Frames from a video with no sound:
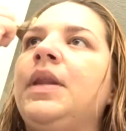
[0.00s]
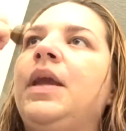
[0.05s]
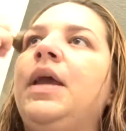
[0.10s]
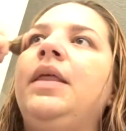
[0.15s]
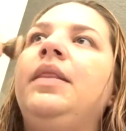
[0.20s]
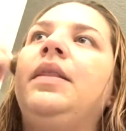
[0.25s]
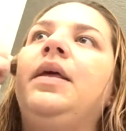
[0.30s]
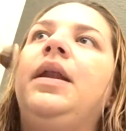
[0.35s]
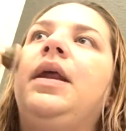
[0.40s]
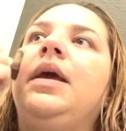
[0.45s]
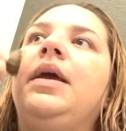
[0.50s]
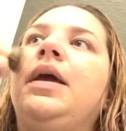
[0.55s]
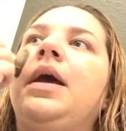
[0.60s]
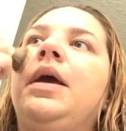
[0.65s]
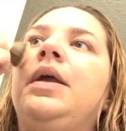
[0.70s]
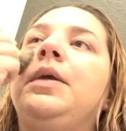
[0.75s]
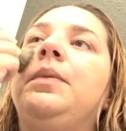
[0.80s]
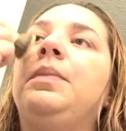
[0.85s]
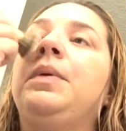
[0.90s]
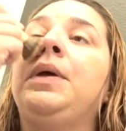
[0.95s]
and then I
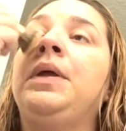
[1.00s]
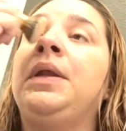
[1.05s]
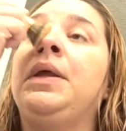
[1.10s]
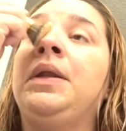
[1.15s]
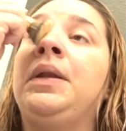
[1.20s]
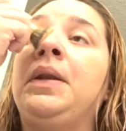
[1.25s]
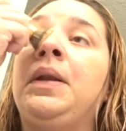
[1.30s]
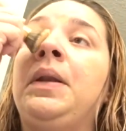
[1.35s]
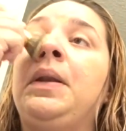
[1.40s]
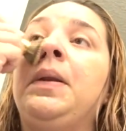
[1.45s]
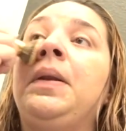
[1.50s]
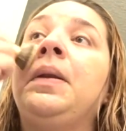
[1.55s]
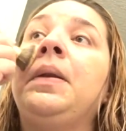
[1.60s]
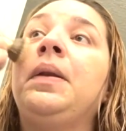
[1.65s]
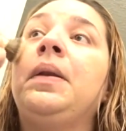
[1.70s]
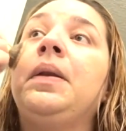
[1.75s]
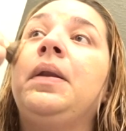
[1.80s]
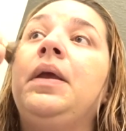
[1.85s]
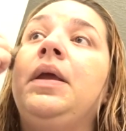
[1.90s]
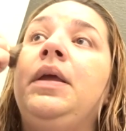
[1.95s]
kind of put it
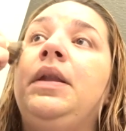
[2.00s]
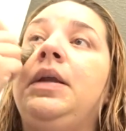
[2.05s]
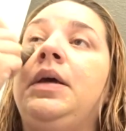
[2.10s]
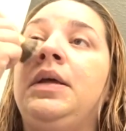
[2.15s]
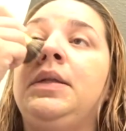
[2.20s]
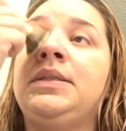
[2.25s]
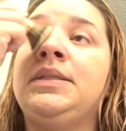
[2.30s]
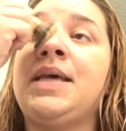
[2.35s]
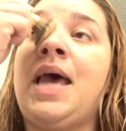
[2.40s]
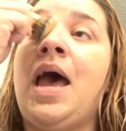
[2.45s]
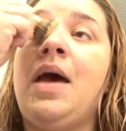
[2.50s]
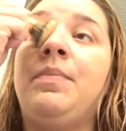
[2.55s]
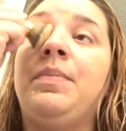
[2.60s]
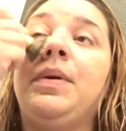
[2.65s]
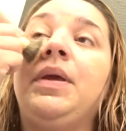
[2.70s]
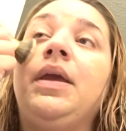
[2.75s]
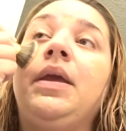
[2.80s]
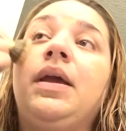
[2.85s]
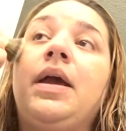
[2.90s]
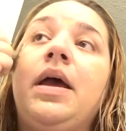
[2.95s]
in a
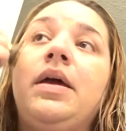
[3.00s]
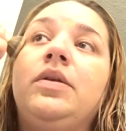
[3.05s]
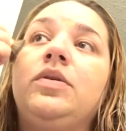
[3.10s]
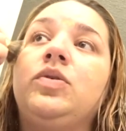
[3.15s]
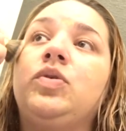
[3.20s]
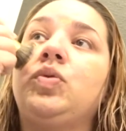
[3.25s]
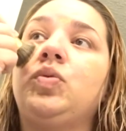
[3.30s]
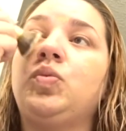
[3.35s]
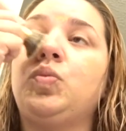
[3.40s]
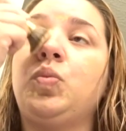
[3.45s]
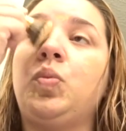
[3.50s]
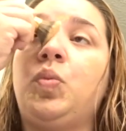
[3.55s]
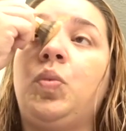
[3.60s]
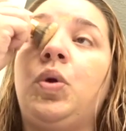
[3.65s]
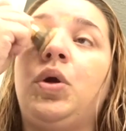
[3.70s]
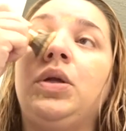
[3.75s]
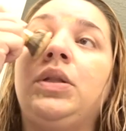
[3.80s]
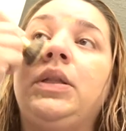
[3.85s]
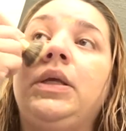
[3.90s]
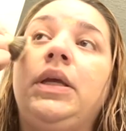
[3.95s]
tapping, kind of
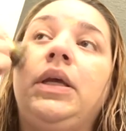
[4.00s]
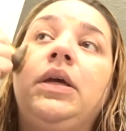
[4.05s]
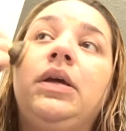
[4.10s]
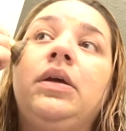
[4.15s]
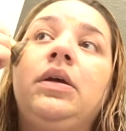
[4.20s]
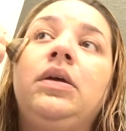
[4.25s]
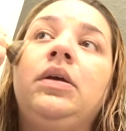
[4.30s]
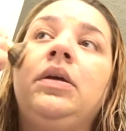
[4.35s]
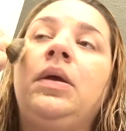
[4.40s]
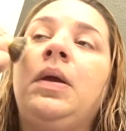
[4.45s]
swirling